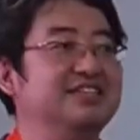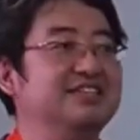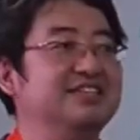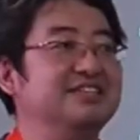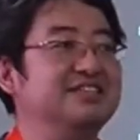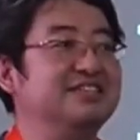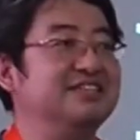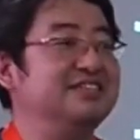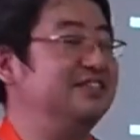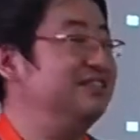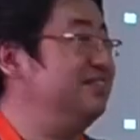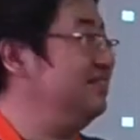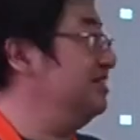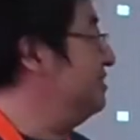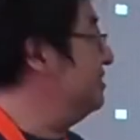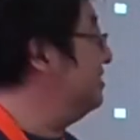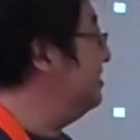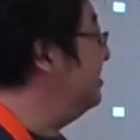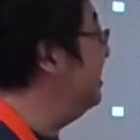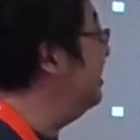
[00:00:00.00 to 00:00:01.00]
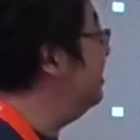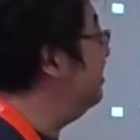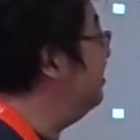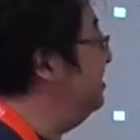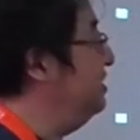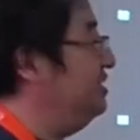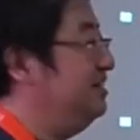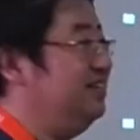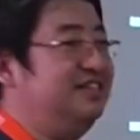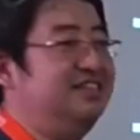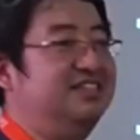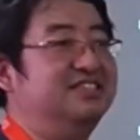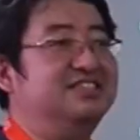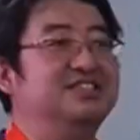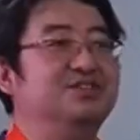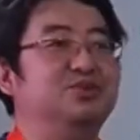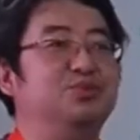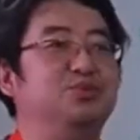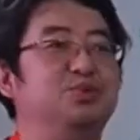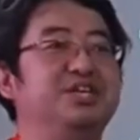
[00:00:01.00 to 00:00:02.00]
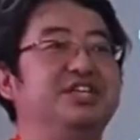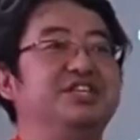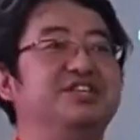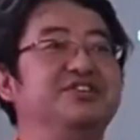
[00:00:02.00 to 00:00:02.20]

the last thing is we don't know.